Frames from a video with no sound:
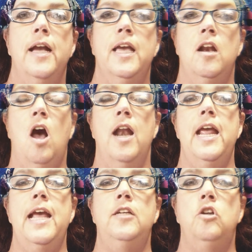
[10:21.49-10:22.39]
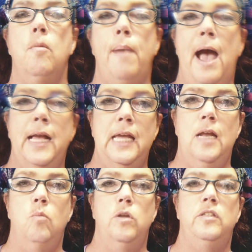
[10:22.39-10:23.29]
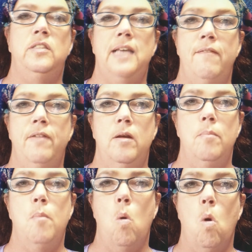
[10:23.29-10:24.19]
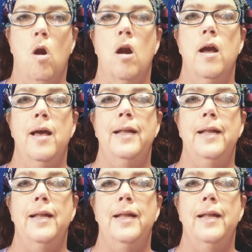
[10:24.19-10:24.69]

cannot enter back in with seven more,